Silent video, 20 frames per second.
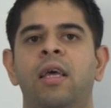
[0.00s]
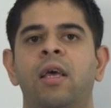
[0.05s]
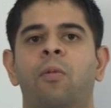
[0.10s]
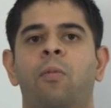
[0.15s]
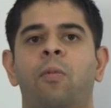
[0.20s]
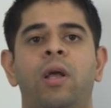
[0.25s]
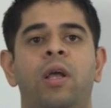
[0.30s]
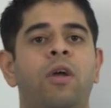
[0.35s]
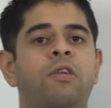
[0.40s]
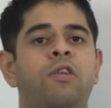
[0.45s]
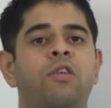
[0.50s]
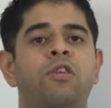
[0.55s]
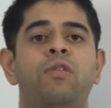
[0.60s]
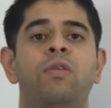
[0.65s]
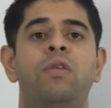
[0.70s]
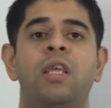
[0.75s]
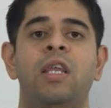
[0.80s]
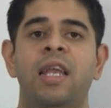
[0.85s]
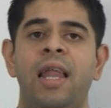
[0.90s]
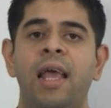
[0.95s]
We're going to
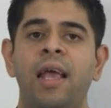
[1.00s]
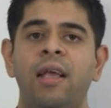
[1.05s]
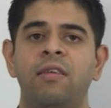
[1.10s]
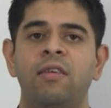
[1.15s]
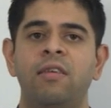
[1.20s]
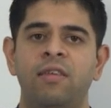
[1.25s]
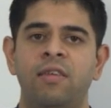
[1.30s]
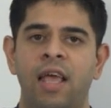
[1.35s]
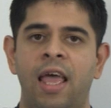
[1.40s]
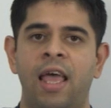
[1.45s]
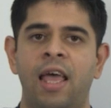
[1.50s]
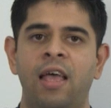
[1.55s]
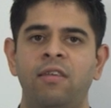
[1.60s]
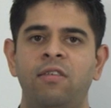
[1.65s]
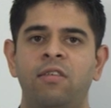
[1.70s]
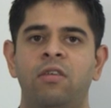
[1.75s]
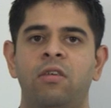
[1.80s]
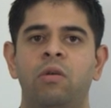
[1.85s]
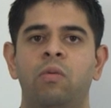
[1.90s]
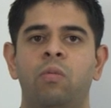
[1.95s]
use a Nexus S